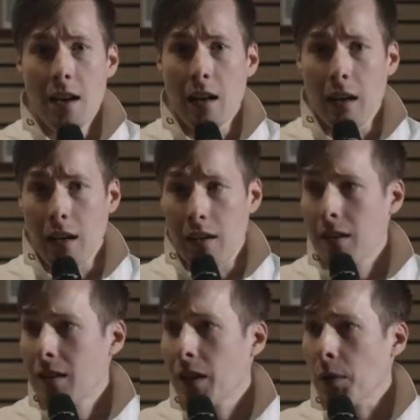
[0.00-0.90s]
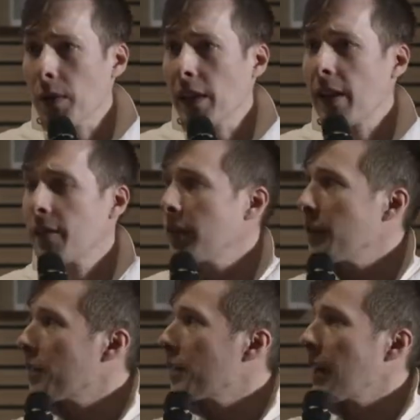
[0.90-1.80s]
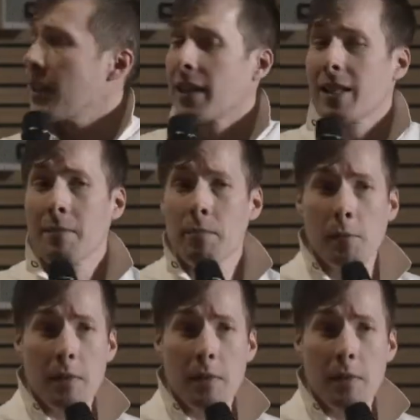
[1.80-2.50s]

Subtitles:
I will have a case example,